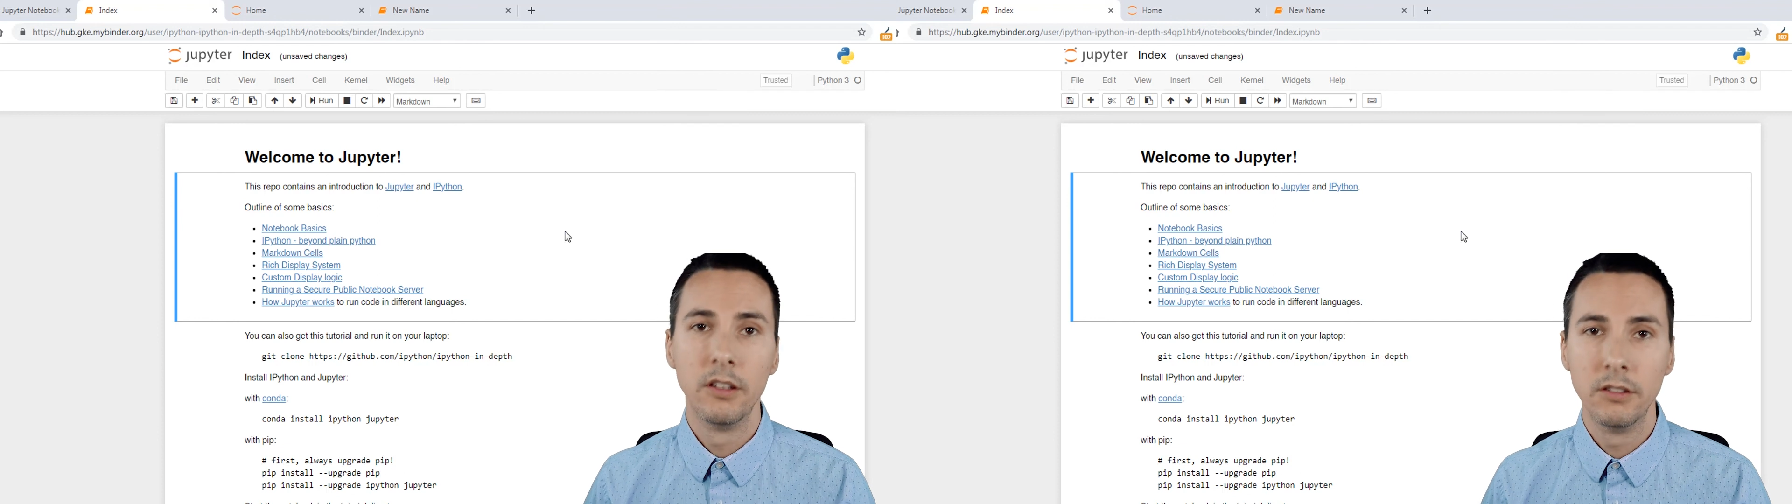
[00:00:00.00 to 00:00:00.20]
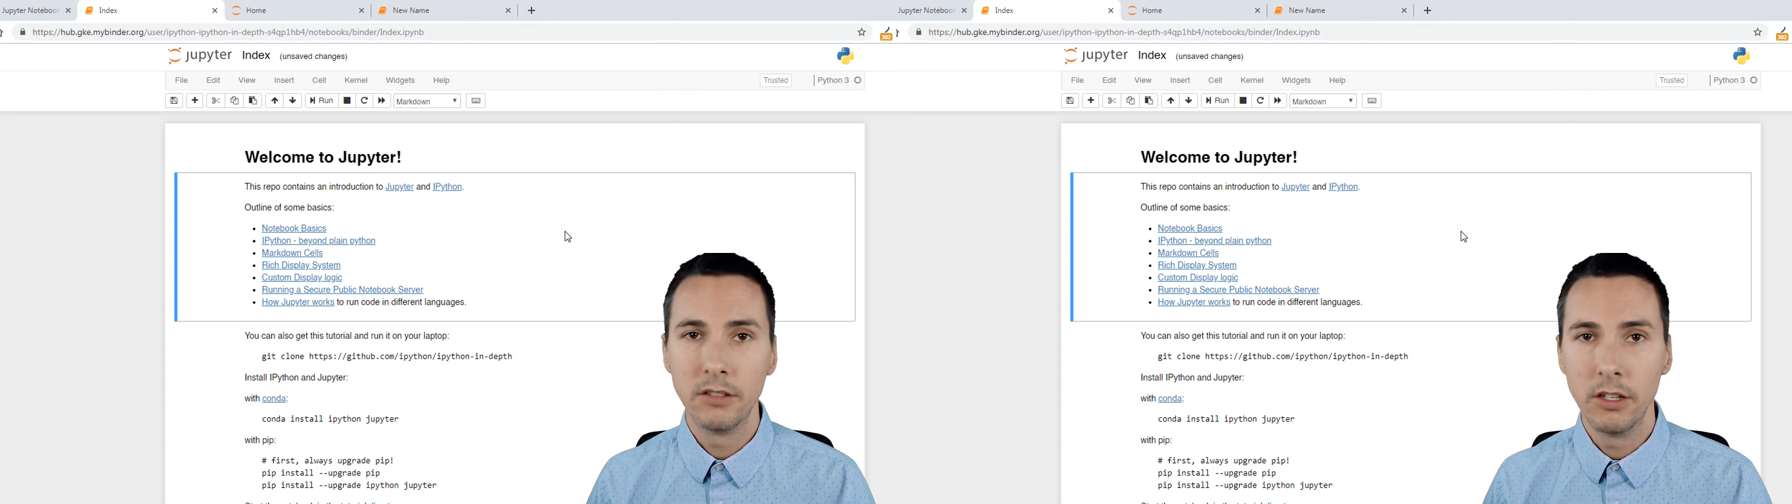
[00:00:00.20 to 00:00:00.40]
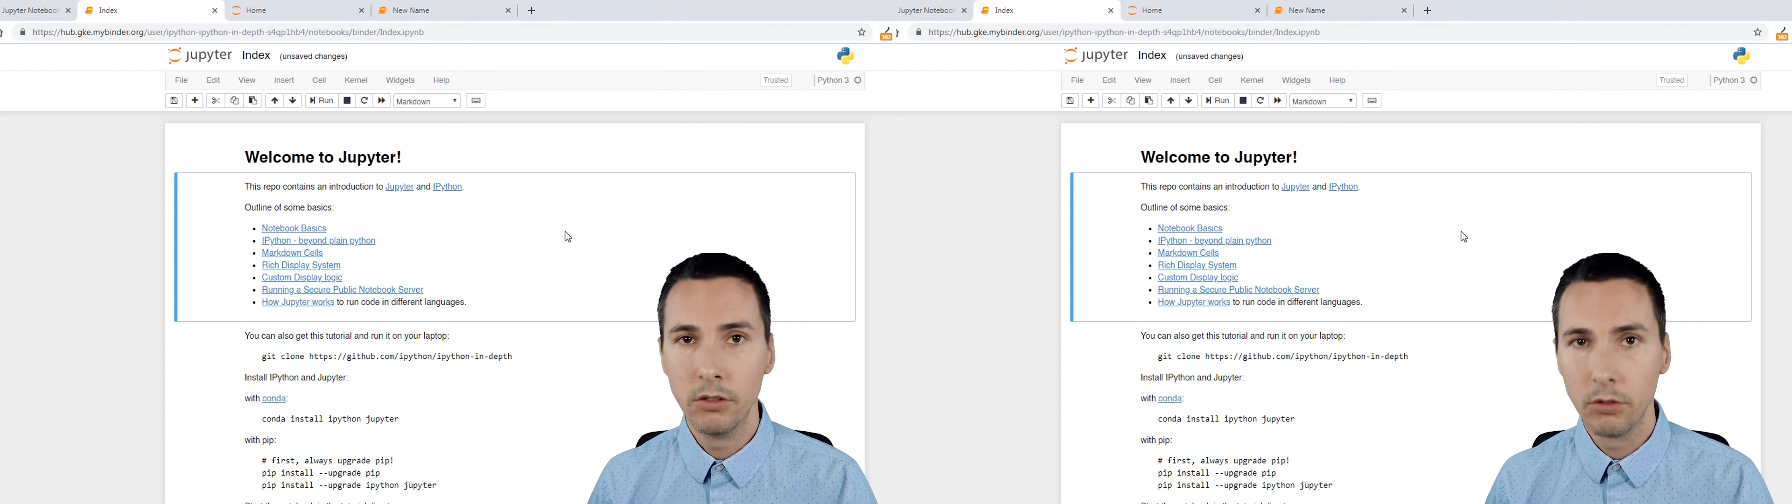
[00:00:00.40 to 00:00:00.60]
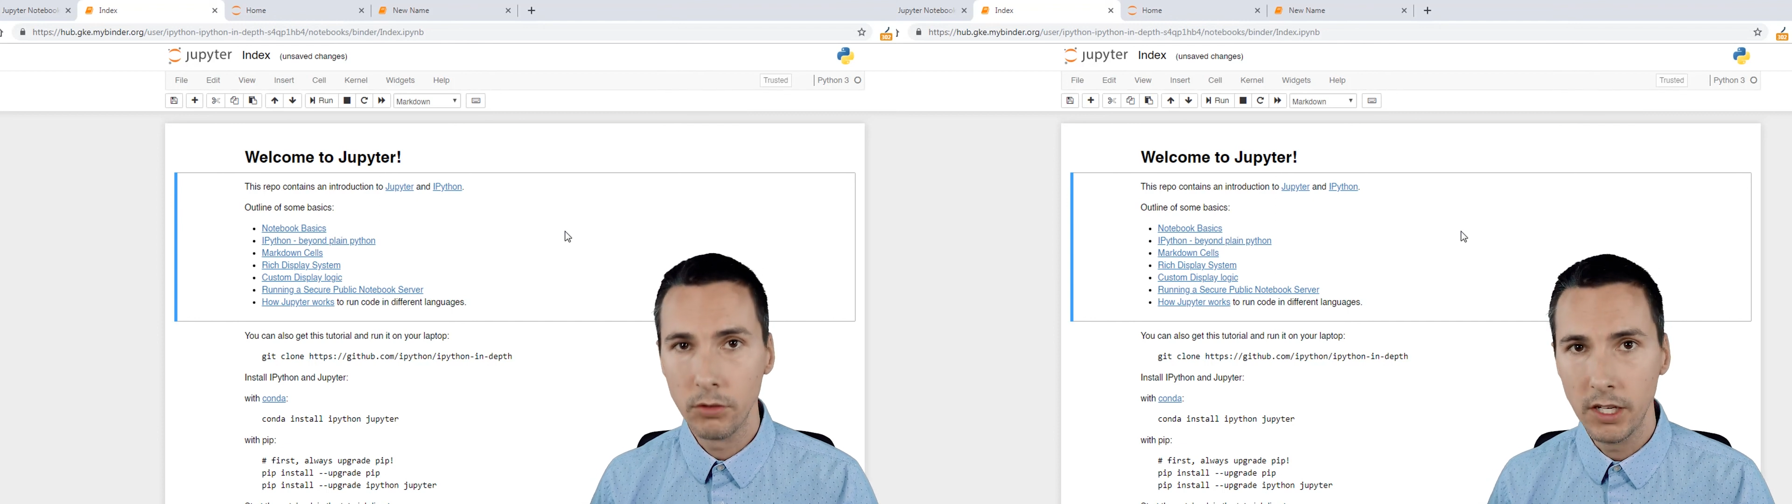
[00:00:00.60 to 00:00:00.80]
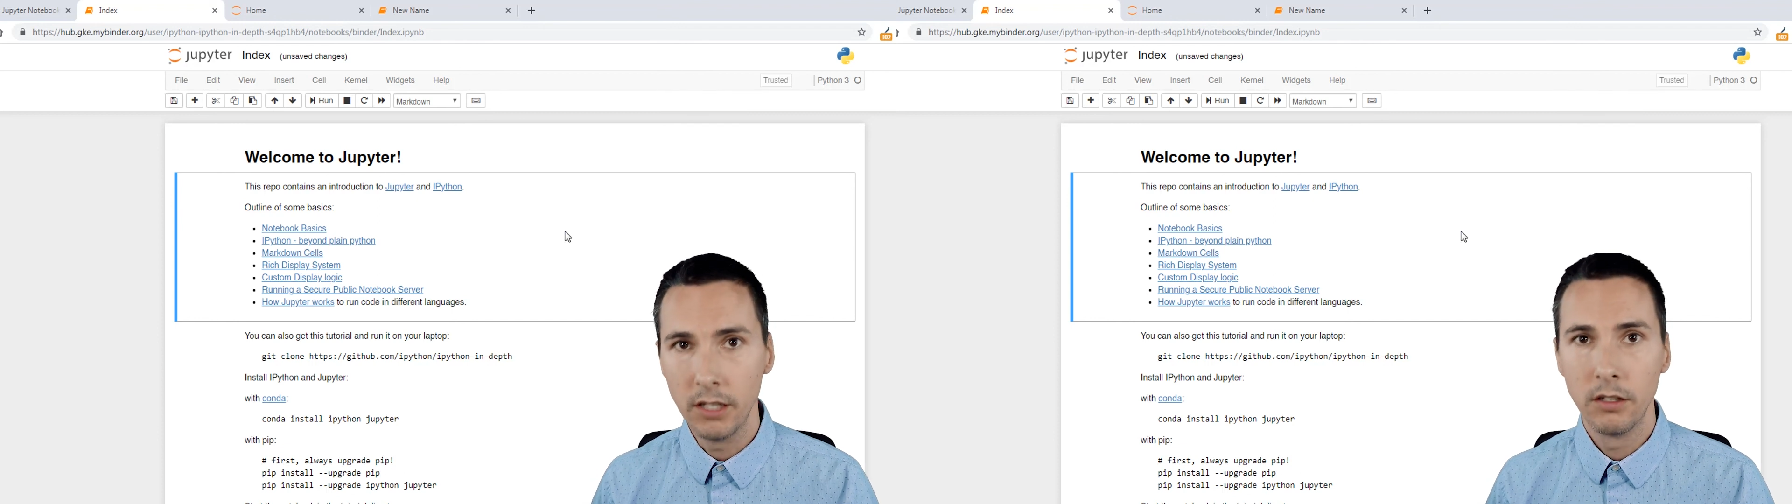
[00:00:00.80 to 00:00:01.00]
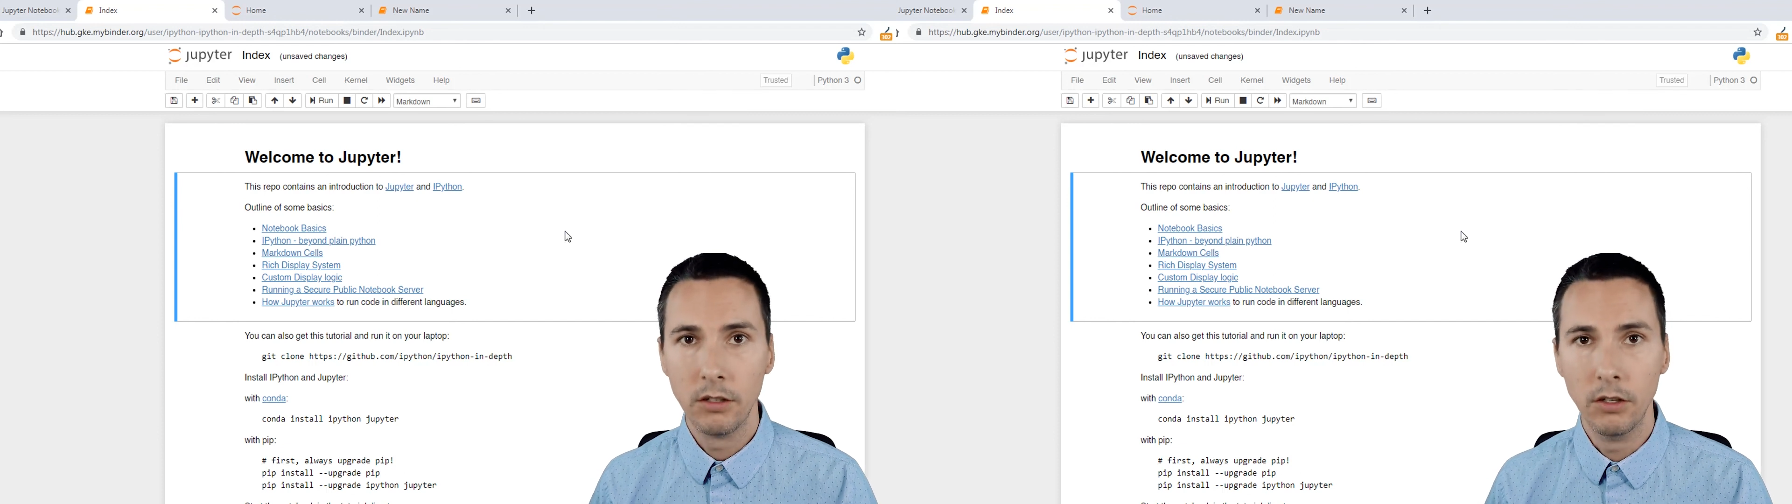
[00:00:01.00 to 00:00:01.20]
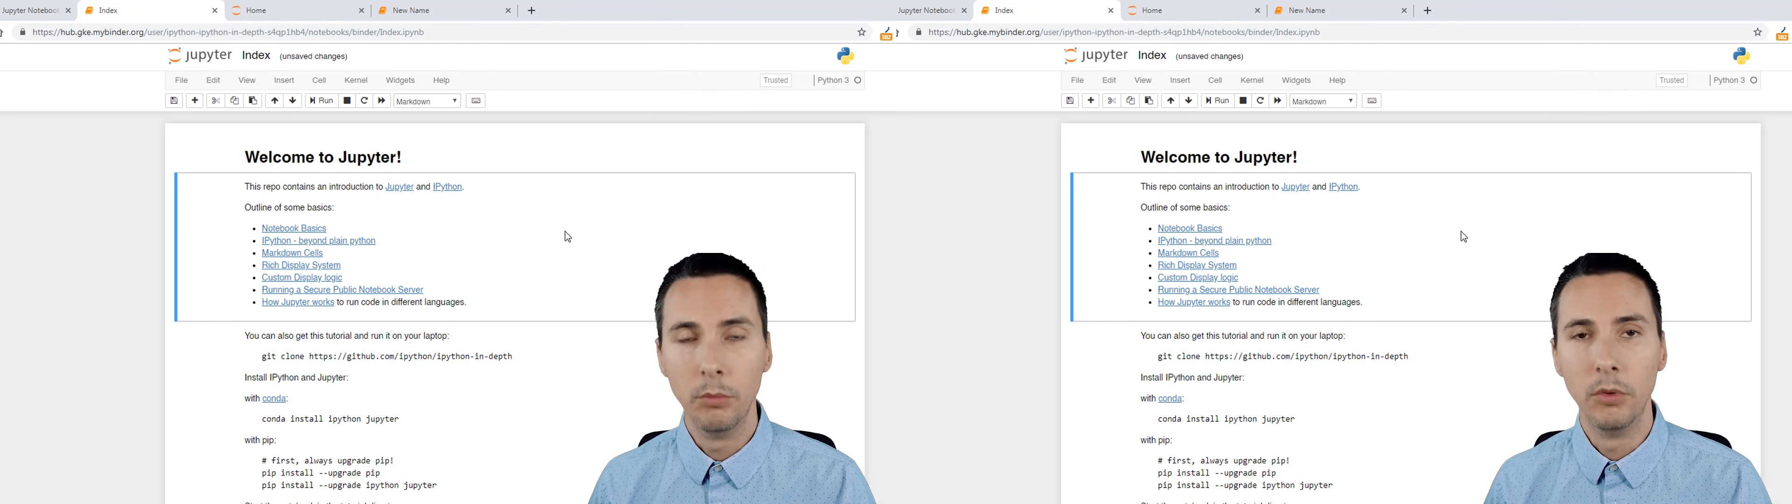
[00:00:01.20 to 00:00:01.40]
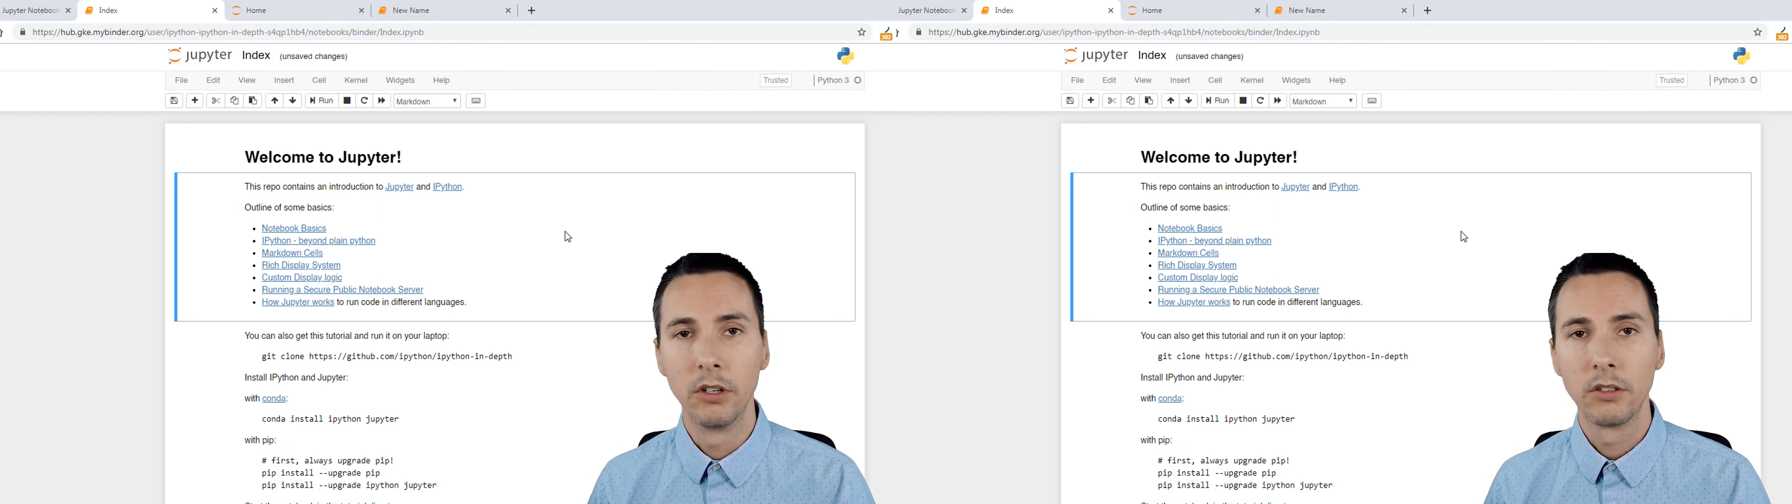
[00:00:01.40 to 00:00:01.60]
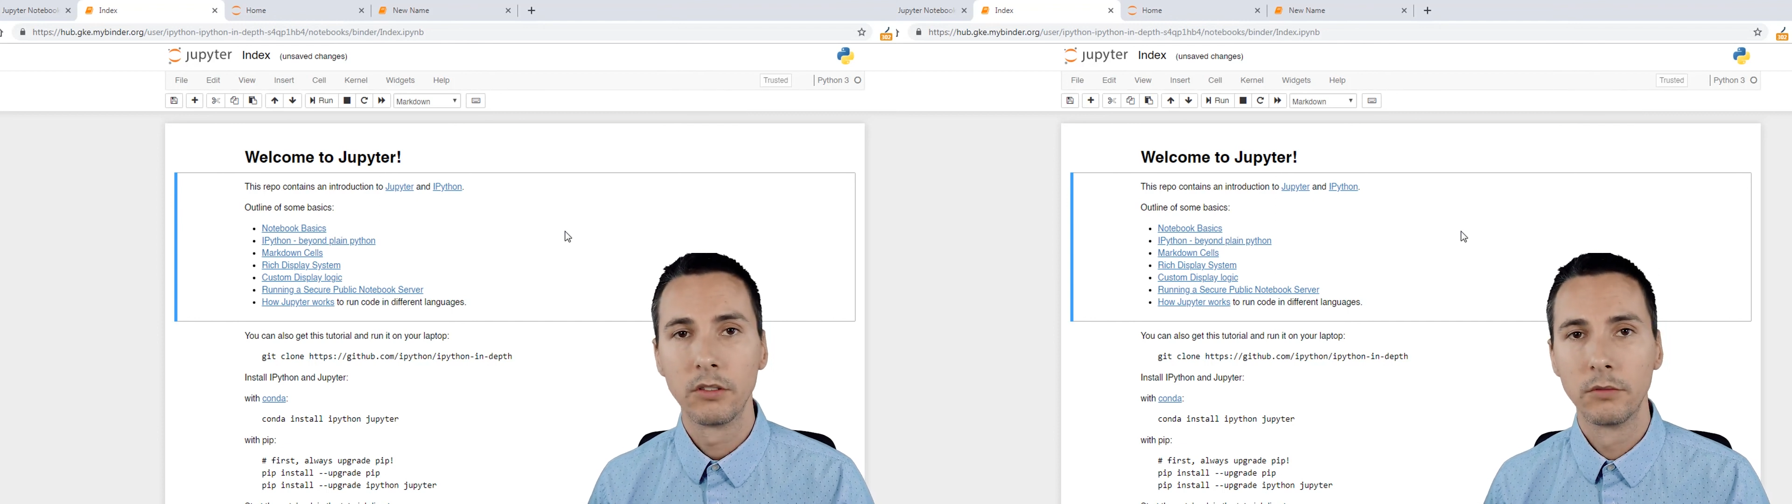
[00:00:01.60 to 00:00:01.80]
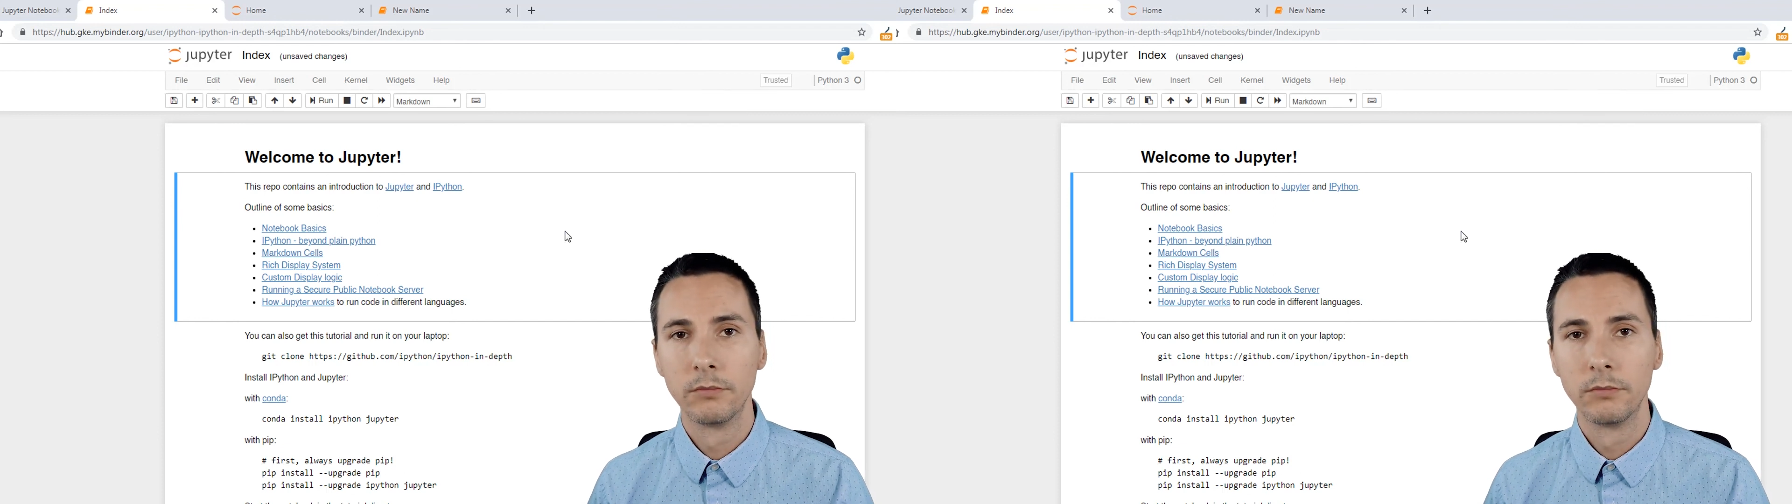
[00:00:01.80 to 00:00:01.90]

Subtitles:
This is how you create notebooks.